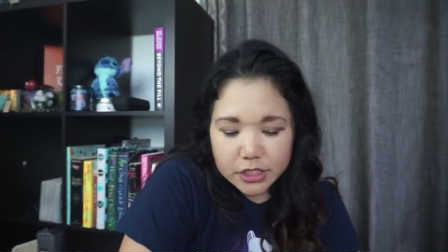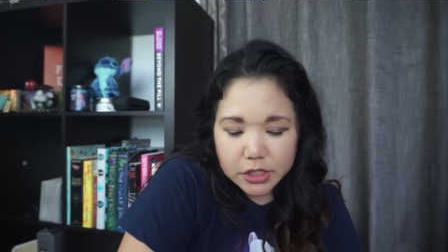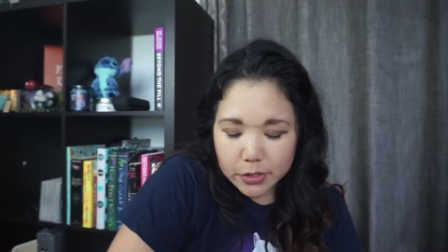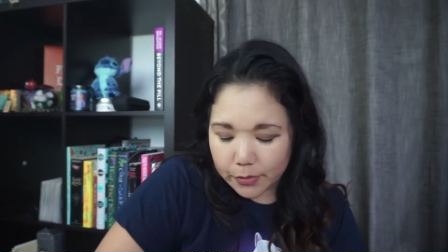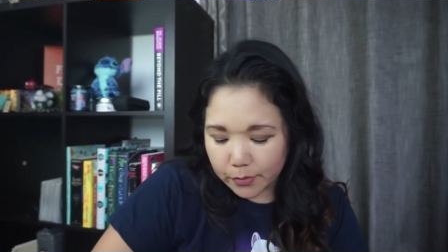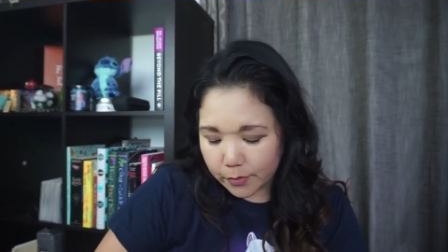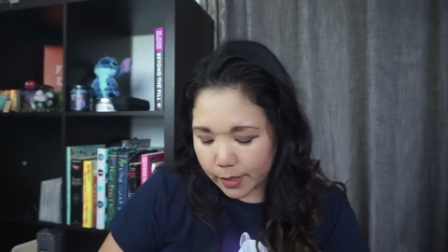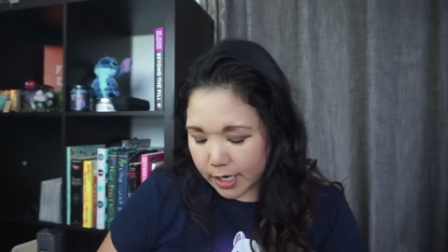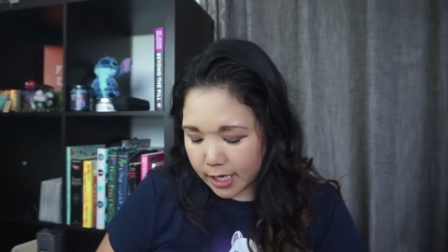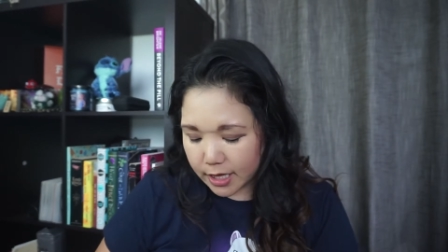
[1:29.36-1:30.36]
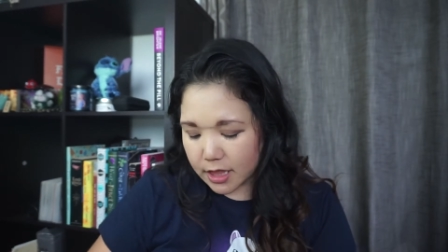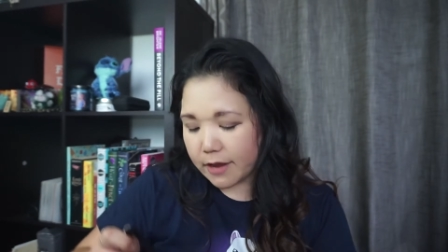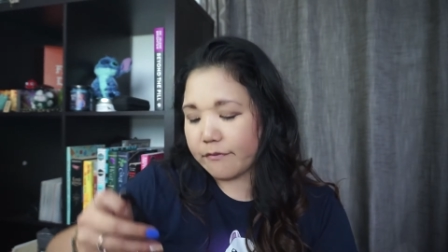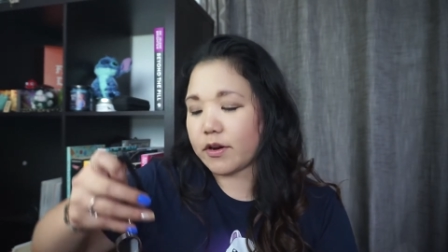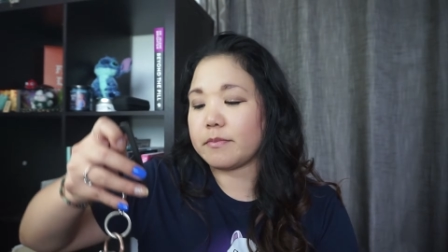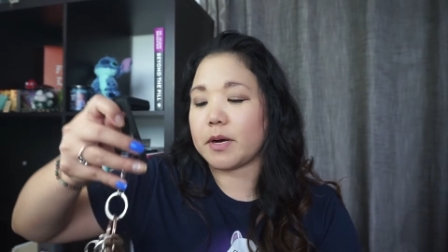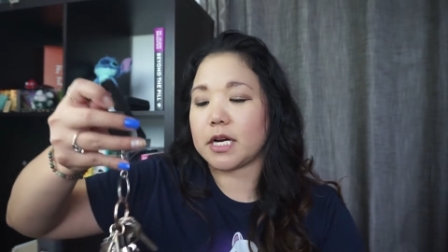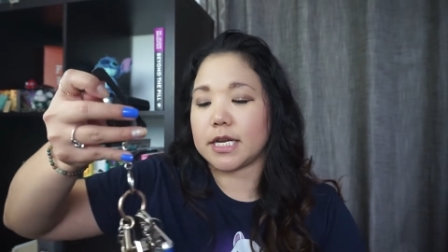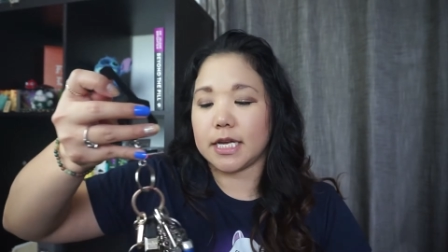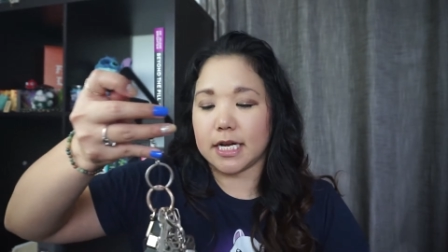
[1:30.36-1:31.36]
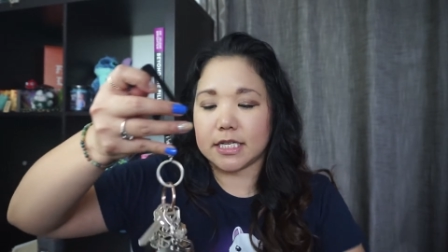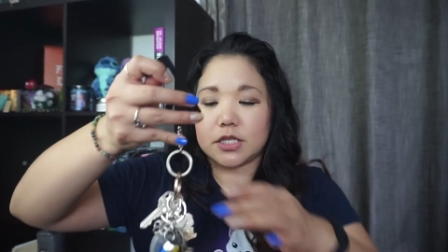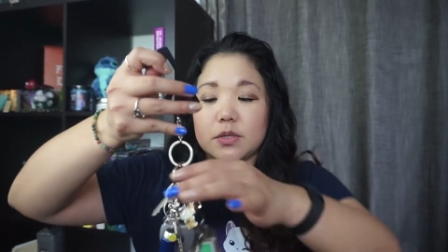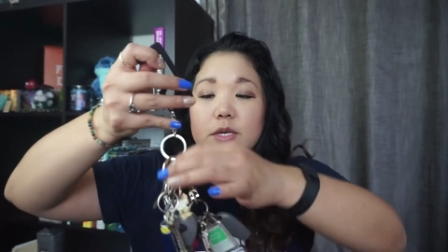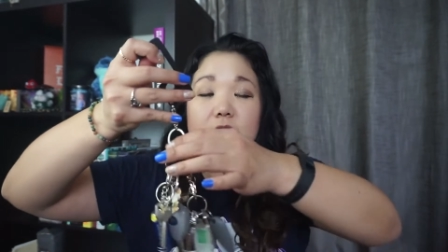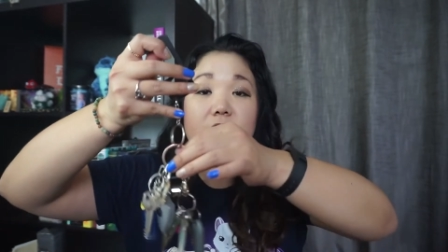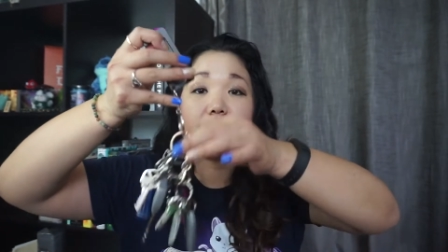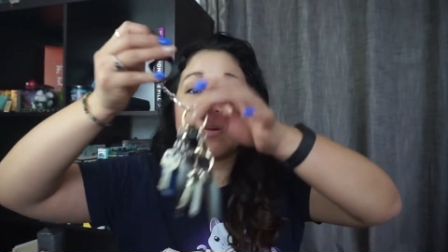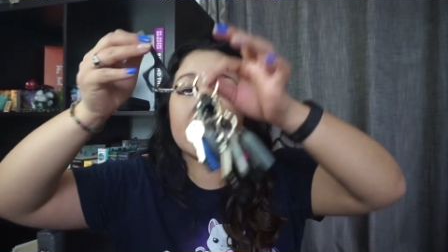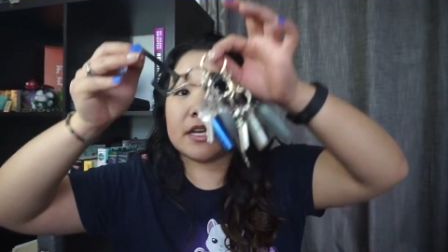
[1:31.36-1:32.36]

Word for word: So in that front pocket, I do keep